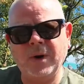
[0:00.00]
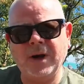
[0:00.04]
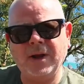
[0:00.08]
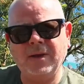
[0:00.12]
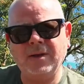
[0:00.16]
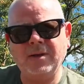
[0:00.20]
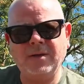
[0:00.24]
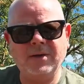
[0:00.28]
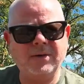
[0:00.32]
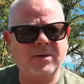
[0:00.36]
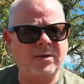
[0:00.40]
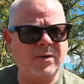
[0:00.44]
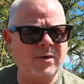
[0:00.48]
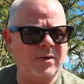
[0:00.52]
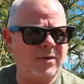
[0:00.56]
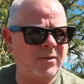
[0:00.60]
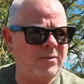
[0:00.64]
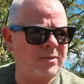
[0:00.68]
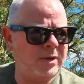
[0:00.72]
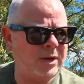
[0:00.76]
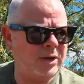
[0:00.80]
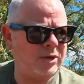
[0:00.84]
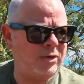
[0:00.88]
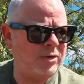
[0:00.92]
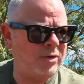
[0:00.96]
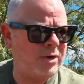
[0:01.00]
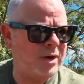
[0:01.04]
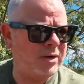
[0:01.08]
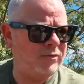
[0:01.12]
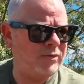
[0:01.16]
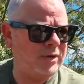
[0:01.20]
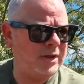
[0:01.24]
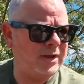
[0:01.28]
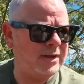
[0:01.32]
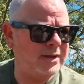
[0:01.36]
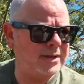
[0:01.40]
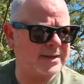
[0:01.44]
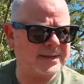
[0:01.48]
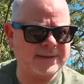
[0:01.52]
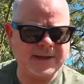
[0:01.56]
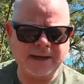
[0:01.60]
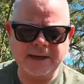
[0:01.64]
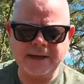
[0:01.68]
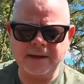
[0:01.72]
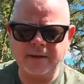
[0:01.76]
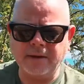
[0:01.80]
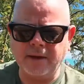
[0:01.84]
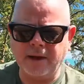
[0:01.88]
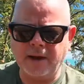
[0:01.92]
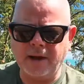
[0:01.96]
Well, only you can really
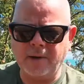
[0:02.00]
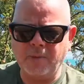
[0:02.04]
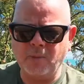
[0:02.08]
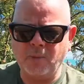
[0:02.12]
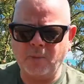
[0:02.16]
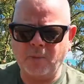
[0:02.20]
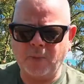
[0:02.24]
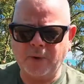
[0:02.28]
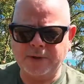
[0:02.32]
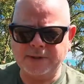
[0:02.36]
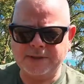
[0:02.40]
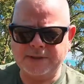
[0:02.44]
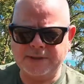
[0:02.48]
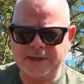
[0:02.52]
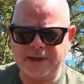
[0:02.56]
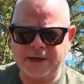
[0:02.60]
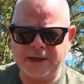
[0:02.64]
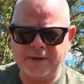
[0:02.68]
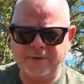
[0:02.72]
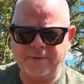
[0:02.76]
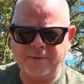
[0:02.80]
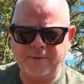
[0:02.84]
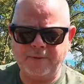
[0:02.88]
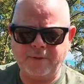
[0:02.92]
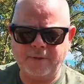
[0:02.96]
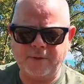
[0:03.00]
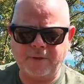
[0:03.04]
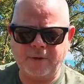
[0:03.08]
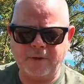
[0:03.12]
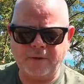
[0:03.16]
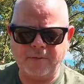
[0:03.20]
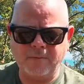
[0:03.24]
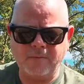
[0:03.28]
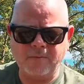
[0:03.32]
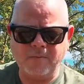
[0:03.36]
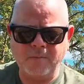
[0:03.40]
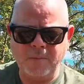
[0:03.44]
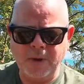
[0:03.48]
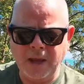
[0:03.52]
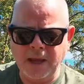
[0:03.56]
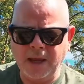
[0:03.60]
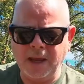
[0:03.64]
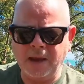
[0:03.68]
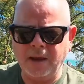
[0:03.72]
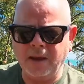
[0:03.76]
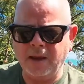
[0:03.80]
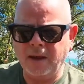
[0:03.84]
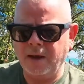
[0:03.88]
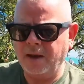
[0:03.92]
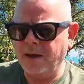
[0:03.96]
decide that, but certainly for
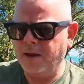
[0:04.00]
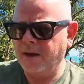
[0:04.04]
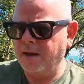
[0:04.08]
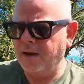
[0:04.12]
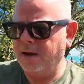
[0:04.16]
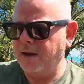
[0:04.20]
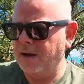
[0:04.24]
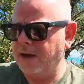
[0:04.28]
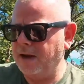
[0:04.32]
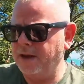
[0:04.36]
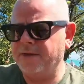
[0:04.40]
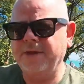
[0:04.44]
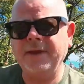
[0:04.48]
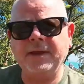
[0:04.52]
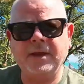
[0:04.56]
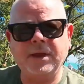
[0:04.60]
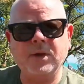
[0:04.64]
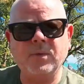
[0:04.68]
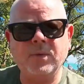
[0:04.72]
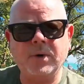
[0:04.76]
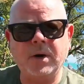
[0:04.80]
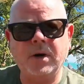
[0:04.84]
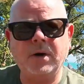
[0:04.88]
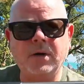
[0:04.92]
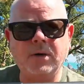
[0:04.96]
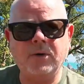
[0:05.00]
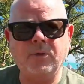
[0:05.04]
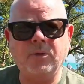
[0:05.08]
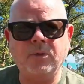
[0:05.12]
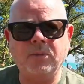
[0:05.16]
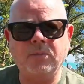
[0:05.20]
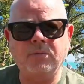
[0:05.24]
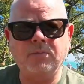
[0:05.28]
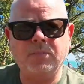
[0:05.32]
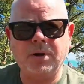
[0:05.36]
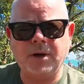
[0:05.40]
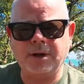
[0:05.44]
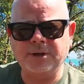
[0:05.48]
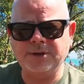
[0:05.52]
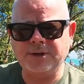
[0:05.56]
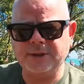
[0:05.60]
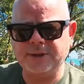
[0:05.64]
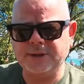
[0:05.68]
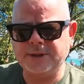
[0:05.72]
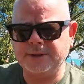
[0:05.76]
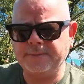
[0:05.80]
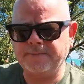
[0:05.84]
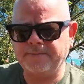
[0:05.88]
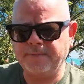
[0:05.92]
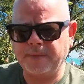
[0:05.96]
me, I think they were a good
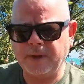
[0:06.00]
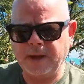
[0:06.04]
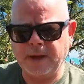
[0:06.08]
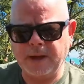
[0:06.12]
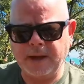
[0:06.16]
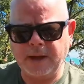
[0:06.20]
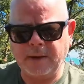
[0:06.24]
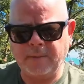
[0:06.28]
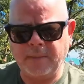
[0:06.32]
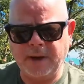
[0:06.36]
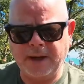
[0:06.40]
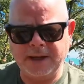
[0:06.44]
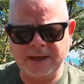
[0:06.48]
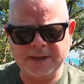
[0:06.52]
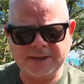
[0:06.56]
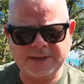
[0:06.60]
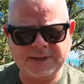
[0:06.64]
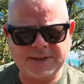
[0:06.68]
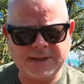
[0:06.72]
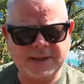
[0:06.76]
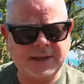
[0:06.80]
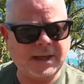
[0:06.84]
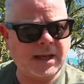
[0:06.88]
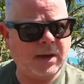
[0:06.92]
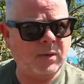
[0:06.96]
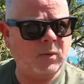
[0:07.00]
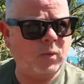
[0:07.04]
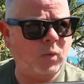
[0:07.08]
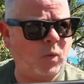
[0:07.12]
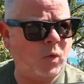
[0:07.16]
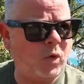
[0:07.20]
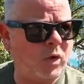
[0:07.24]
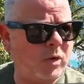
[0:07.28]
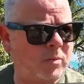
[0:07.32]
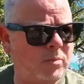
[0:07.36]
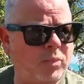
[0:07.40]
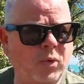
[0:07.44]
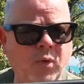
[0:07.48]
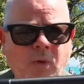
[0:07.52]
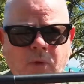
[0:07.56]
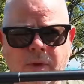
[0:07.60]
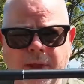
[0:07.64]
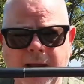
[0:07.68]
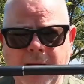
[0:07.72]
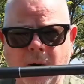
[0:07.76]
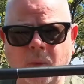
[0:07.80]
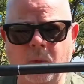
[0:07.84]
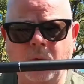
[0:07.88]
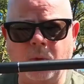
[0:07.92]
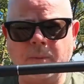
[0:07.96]
purchase, and it's certainly a walking pole
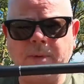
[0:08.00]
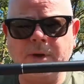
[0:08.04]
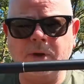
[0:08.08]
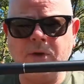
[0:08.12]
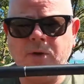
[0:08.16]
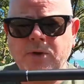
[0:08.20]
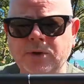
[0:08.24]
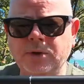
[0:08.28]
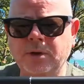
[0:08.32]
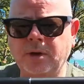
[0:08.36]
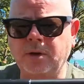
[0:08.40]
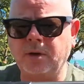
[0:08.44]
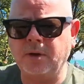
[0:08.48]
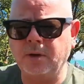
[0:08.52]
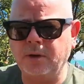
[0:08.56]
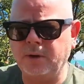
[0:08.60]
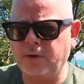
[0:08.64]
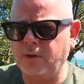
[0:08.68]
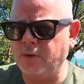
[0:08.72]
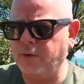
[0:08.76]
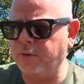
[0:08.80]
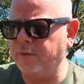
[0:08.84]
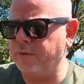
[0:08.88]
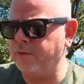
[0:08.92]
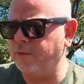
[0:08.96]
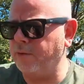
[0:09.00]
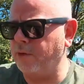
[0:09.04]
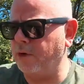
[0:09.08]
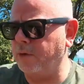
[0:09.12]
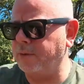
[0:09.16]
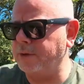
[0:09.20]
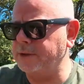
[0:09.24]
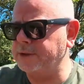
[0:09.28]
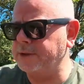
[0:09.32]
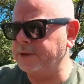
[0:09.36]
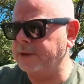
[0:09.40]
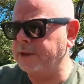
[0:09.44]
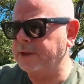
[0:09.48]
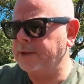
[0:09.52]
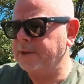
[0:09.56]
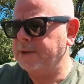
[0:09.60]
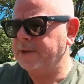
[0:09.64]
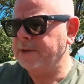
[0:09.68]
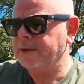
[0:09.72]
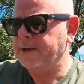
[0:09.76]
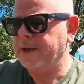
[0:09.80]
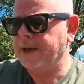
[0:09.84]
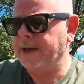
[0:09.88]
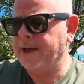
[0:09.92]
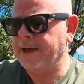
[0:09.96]
that I will be using going forward.
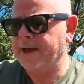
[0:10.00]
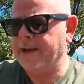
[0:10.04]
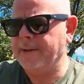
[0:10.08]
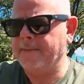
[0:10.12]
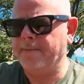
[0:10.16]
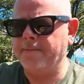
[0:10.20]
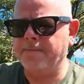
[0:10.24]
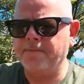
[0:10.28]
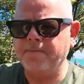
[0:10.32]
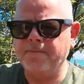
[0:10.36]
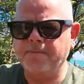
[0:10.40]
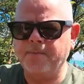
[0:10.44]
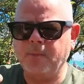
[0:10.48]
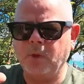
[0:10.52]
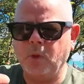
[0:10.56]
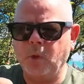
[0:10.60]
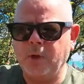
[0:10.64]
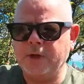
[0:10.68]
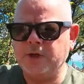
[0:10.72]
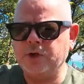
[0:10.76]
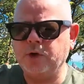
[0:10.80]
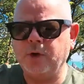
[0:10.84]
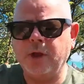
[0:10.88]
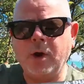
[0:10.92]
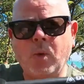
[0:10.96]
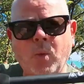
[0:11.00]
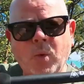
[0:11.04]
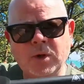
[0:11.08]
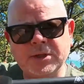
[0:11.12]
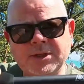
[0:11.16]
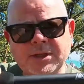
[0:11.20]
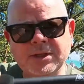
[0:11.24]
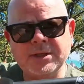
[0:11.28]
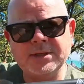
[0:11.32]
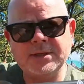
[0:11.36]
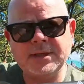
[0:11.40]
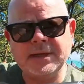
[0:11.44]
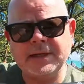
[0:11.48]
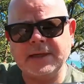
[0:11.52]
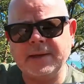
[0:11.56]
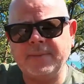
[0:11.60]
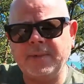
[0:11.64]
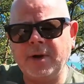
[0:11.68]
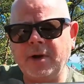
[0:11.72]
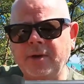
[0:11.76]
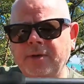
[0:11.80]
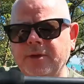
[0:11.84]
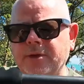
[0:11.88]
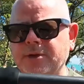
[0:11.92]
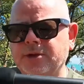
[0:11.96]
The issue I was concerned
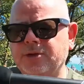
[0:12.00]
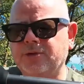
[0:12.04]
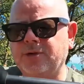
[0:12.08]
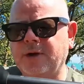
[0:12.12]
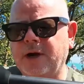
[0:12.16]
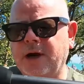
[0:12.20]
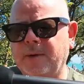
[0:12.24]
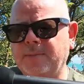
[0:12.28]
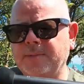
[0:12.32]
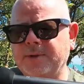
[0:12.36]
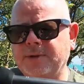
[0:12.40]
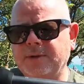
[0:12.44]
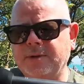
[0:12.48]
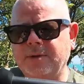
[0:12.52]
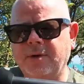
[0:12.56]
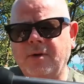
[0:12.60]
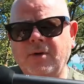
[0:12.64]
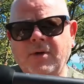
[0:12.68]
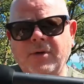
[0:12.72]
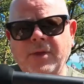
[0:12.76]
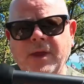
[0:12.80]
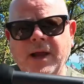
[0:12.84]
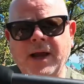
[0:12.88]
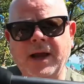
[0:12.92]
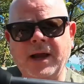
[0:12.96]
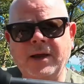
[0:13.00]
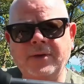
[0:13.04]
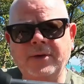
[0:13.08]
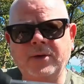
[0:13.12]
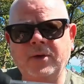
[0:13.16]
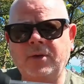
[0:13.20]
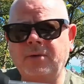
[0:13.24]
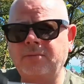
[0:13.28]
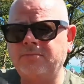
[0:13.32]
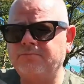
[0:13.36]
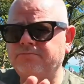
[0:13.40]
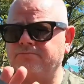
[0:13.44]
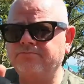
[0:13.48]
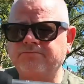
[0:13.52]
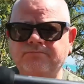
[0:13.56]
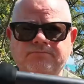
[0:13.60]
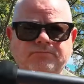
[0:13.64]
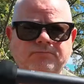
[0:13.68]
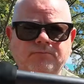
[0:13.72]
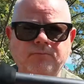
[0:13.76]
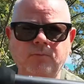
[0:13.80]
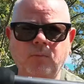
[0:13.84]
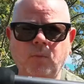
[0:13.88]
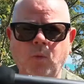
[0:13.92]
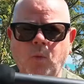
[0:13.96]
about, the straps on the handle,
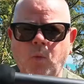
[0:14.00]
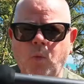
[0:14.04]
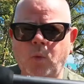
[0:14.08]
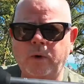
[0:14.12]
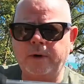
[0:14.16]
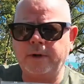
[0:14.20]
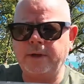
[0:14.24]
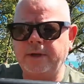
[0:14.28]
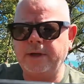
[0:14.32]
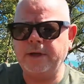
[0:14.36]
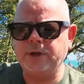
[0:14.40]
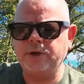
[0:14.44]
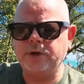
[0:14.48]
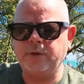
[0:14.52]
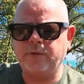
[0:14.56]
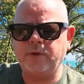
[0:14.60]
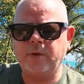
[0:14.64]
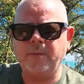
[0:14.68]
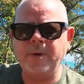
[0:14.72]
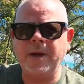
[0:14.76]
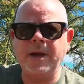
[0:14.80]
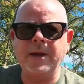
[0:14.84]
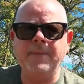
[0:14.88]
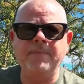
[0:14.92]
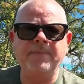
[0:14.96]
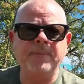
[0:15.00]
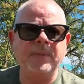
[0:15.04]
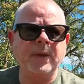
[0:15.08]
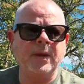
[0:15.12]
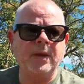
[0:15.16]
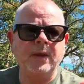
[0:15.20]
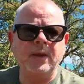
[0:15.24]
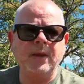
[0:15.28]
weren't an issue for me.